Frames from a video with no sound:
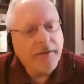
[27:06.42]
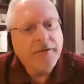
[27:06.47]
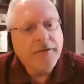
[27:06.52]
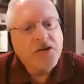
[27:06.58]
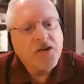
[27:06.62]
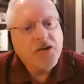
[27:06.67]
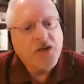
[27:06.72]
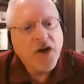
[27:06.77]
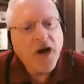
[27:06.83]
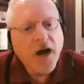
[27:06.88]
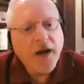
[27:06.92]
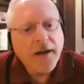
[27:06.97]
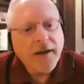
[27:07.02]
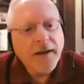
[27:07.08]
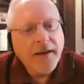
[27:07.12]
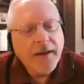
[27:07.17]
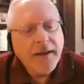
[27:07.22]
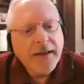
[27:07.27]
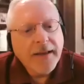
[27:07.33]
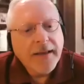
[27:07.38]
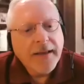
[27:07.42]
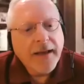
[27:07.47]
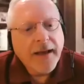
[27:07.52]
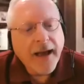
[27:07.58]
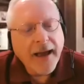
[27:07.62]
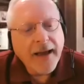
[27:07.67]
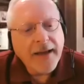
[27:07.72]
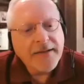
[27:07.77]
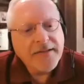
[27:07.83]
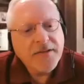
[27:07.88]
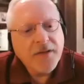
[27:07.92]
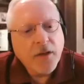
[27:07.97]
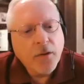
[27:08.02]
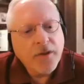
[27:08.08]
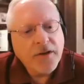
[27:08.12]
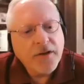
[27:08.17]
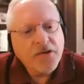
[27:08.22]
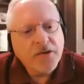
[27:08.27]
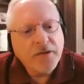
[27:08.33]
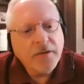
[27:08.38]
their shock, I asked the
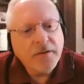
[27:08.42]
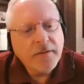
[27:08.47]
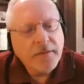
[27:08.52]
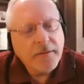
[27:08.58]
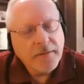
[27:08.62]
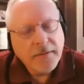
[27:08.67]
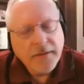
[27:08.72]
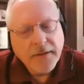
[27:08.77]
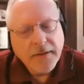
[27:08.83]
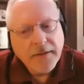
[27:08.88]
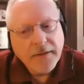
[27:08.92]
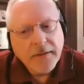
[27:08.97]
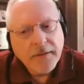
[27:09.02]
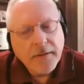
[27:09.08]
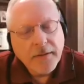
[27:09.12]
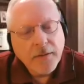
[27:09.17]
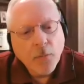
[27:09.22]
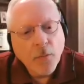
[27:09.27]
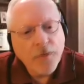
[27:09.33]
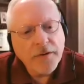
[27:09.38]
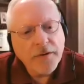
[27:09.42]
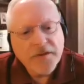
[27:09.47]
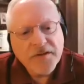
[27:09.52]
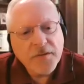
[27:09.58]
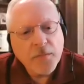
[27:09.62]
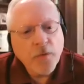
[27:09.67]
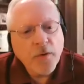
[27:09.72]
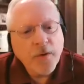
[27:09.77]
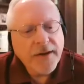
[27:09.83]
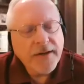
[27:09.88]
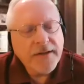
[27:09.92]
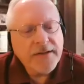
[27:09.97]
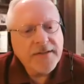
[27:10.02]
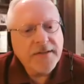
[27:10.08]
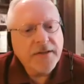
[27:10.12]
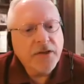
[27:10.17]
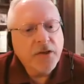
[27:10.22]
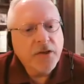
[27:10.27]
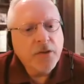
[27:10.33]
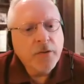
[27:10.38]
question, what are some ways
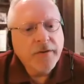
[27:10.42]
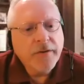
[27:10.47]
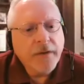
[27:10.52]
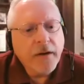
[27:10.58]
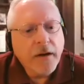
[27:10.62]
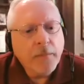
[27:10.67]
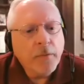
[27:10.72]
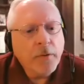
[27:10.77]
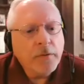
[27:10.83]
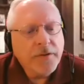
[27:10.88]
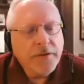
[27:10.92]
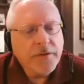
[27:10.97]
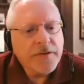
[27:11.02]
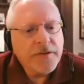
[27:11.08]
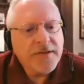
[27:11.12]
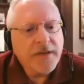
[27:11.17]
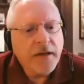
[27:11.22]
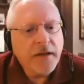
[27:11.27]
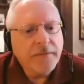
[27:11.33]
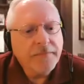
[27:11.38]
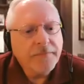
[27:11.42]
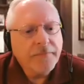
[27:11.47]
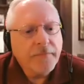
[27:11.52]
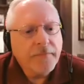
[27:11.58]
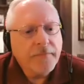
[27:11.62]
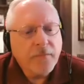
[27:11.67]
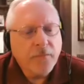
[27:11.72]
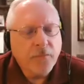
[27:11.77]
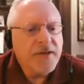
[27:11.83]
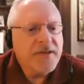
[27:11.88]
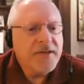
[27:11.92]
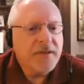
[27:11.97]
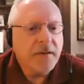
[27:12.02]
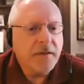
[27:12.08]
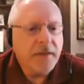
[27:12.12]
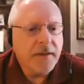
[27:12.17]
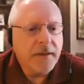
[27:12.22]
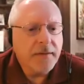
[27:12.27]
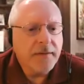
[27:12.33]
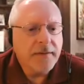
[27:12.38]
that you have humbled yourself
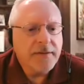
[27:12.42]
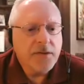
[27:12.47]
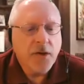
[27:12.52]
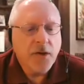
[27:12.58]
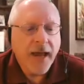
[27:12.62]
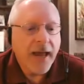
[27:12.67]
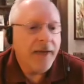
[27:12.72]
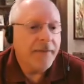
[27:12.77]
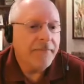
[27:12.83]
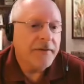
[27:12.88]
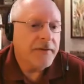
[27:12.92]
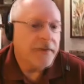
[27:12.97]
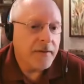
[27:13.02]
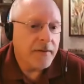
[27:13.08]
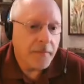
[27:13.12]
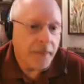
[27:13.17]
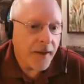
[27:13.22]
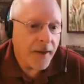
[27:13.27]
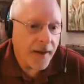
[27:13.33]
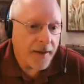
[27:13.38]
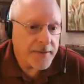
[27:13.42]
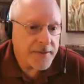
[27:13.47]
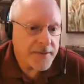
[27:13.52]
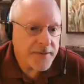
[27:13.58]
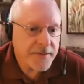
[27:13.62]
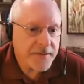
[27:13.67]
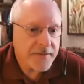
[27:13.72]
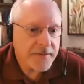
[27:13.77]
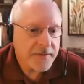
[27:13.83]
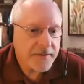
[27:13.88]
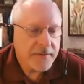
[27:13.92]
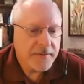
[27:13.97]
recently that you haven't in the past?